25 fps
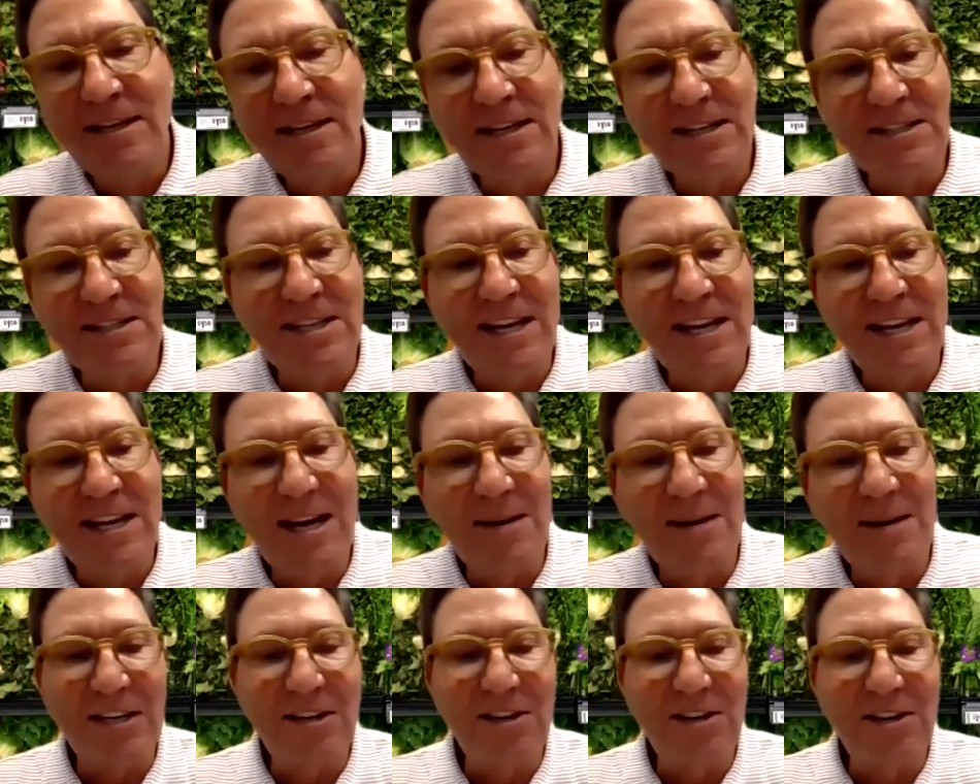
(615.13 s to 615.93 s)
His
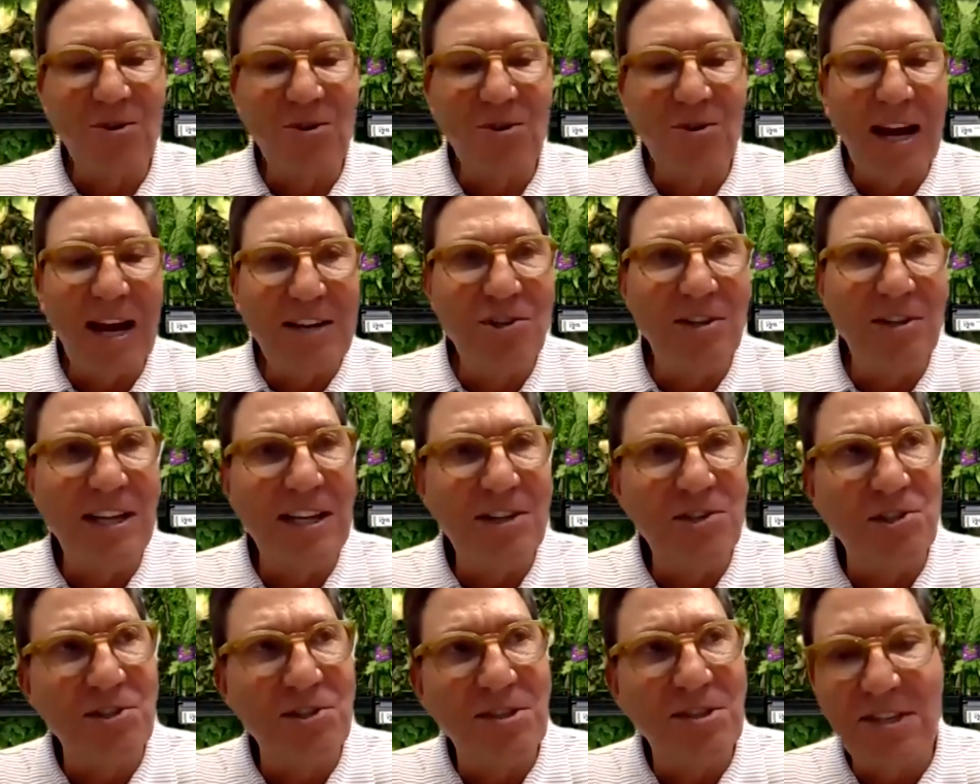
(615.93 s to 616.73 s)
neighbor said,
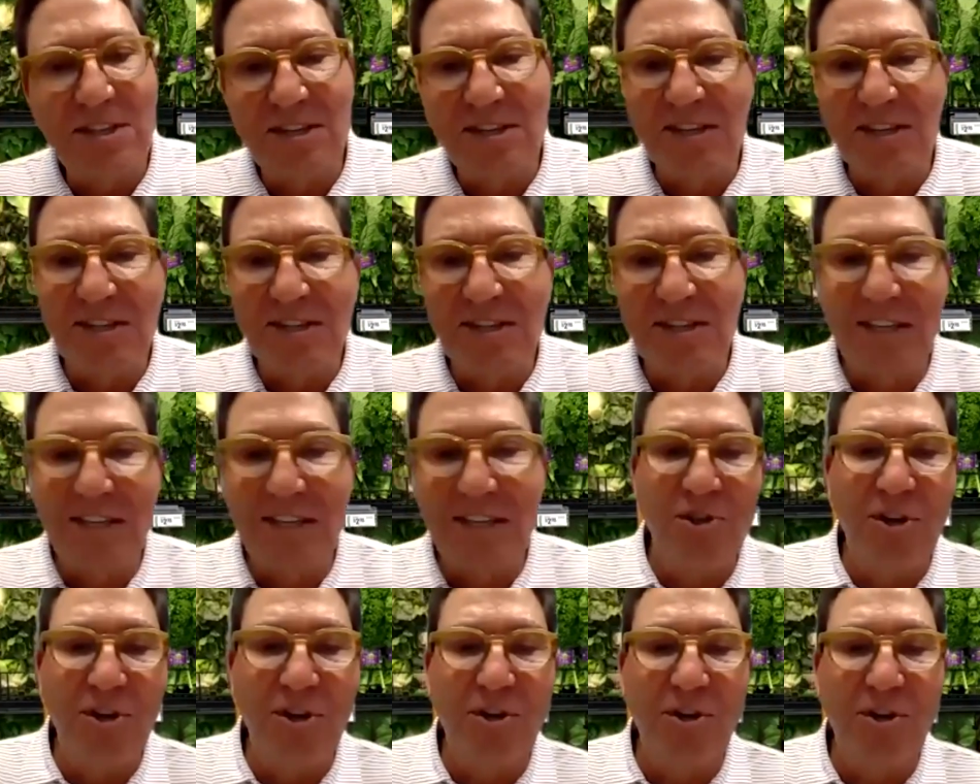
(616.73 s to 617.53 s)
Congratulations, this is
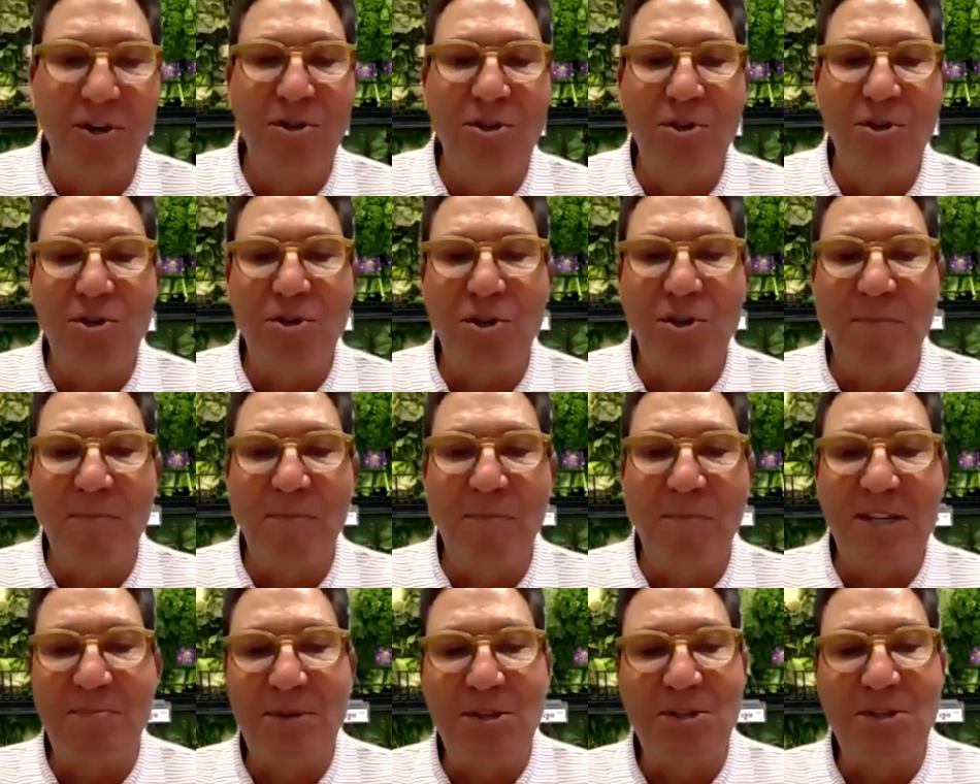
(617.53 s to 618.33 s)
such good news. You
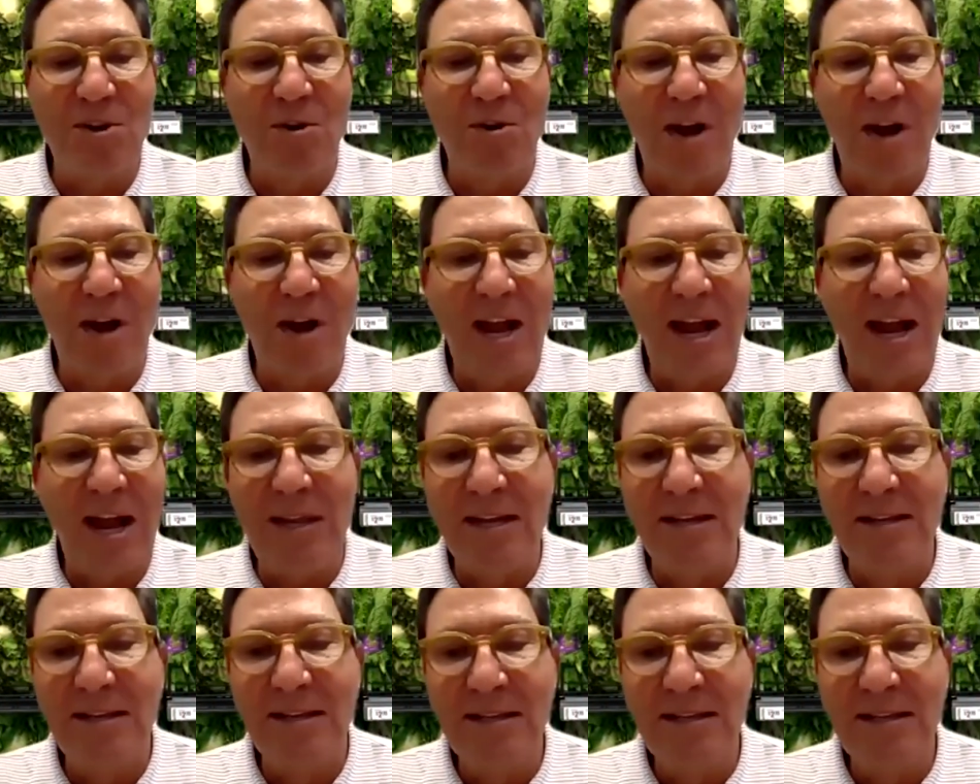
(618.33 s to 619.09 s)
must be so happy.